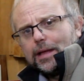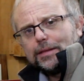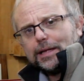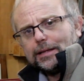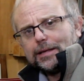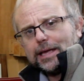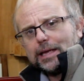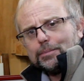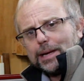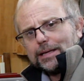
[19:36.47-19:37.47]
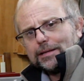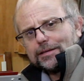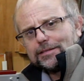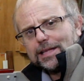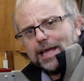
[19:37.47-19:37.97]
That'll take it back to the
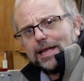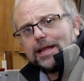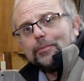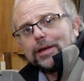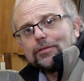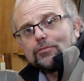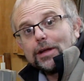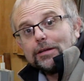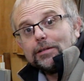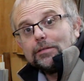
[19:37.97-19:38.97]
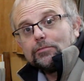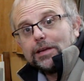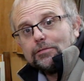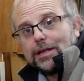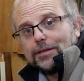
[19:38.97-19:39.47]
start, and we can
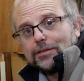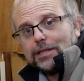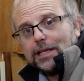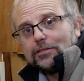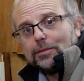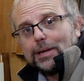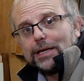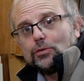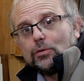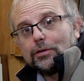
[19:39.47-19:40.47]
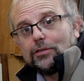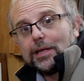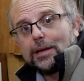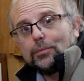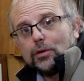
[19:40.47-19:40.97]
rerun this test to make sure it's
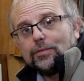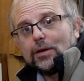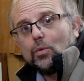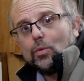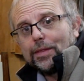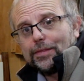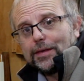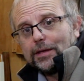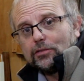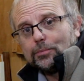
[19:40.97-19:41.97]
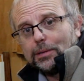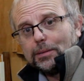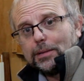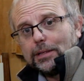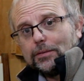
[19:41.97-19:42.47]
now moving 1,000
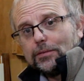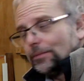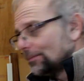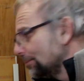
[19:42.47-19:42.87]
millimeters.